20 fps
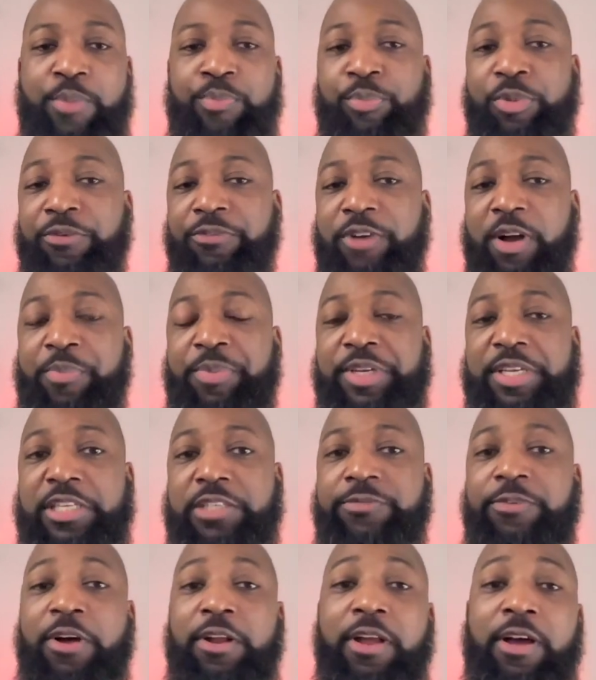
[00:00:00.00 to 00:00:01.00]
Both companies
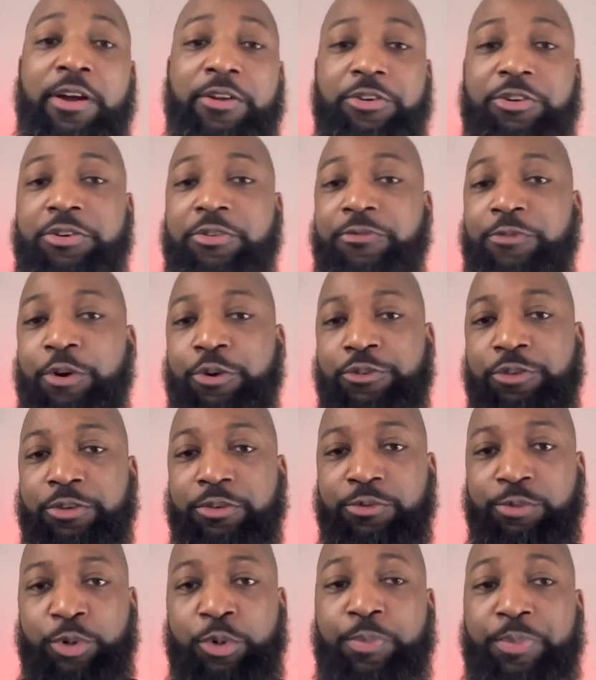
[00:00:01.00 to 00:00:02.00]
fall under the Virgin
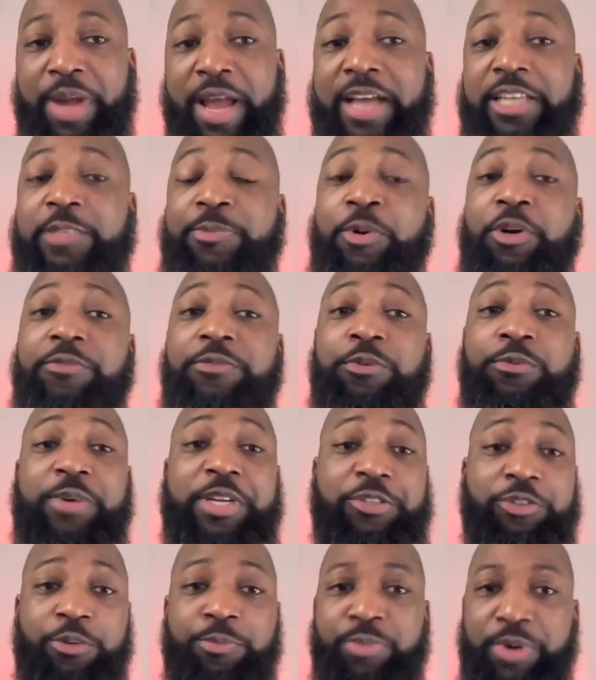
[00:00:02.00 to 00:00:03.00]
Group as part of the
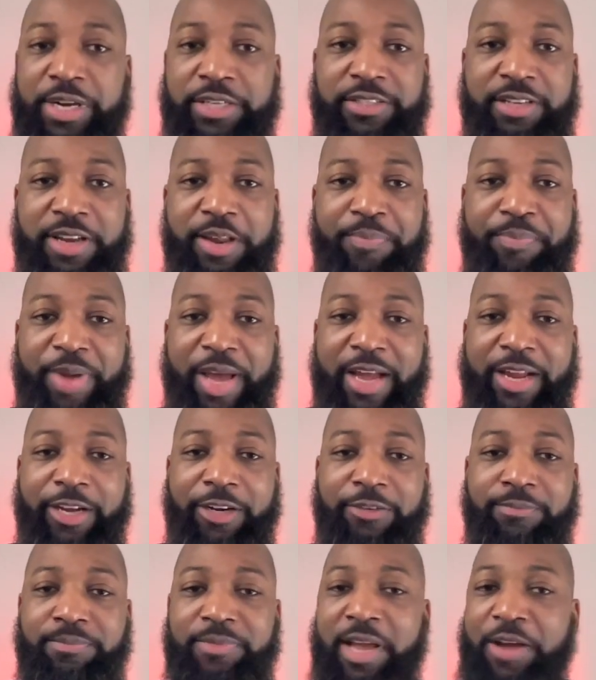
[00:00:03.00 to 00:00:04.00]
Richard Branson Empire.